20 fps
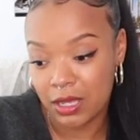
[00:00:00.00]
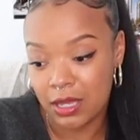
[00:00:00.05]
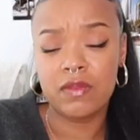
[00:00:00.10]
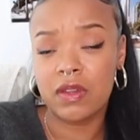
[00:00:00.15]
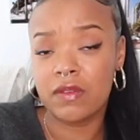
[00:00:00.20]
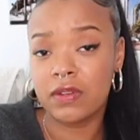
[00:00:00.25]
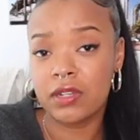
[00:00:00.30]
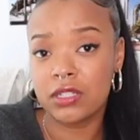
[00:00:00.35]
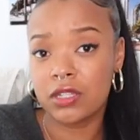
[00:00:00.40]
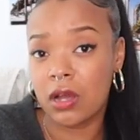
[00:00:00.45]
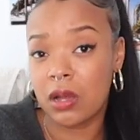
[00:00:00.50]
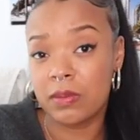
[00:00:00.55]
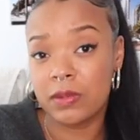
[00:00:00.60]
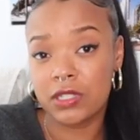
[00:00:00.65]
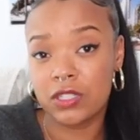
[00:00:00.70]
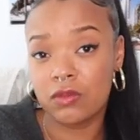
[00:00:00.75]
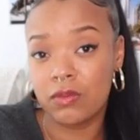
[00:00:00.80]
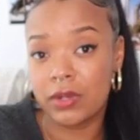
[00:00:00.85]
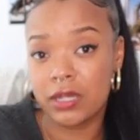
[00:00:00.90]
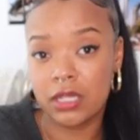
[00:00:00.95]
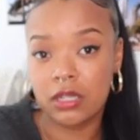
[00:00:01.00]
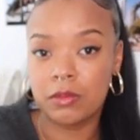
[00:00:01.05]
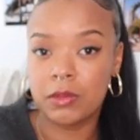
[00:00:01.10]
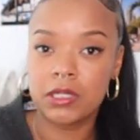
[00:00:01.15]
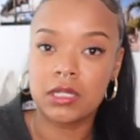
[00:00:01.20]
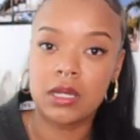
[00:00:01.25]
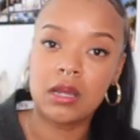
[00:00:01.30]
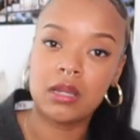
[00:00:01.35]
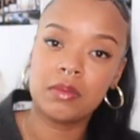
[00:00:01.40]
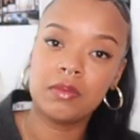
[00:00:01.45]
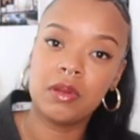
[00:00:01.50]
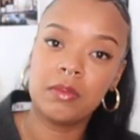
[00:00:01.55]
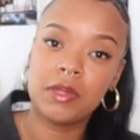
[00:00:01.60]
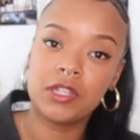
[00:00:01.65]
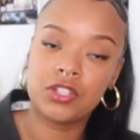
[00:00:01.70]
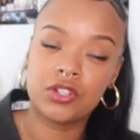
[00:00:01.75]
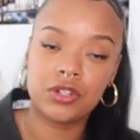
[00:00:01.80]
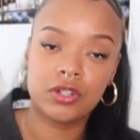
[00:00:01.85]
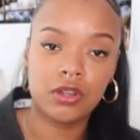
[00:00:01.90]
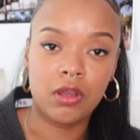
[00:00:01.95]
If you have any topics you want to hear me talk about,
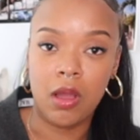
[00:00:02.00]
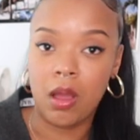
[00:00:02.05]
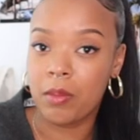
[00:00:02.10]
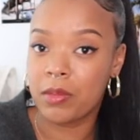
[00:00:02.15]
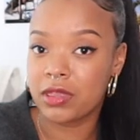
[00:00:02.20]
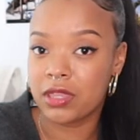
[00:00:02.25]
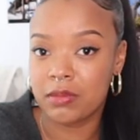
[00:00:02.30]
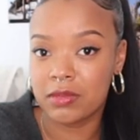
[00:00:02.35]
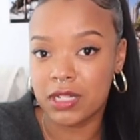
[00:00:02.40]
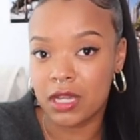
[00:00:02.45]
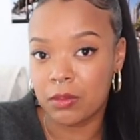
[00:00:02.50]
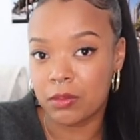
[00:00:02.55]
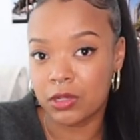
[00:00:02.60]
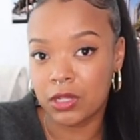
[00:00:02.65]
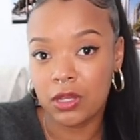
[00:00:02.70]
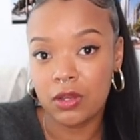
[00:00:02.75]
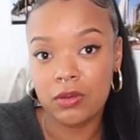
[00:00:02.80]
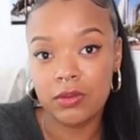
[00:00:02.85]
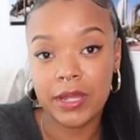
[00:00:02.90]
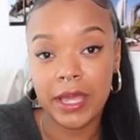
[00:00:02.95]
make sure to comment them down below.